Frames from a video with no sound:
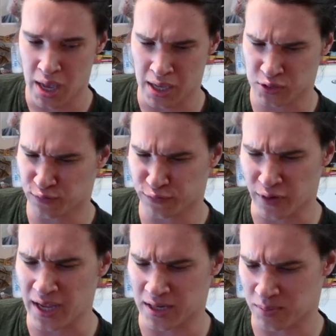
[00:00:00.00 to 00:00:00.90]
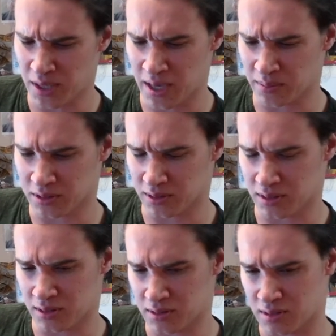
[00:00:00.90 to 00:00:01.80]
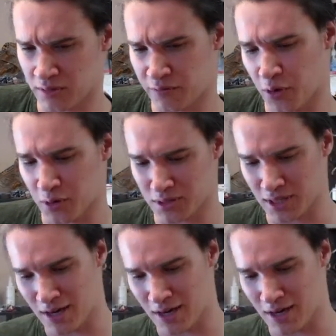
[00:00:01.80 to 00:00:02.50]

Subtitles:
it's fun to be able to focus